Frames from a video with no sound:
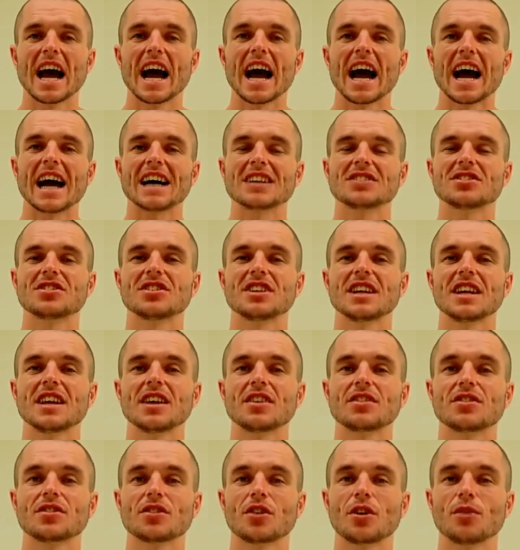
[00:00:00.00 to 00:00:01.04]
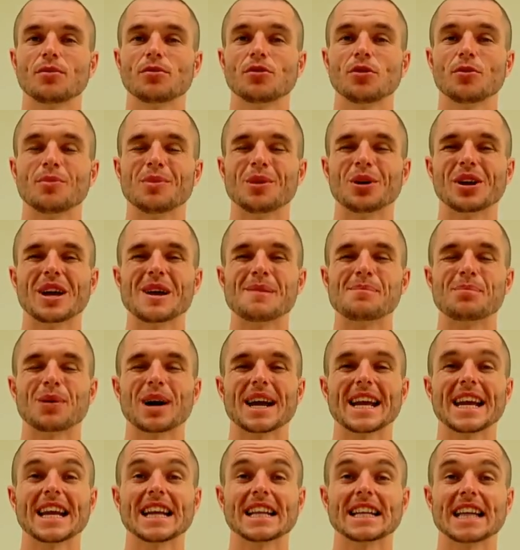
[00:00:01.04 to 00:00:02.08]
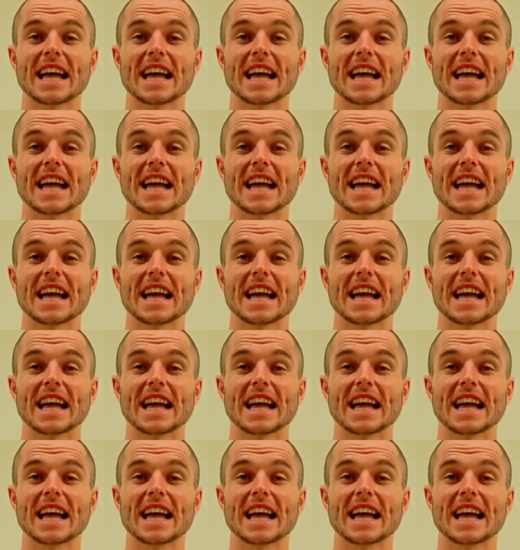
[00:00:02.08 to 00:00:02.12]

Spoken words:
actually stops your body breaking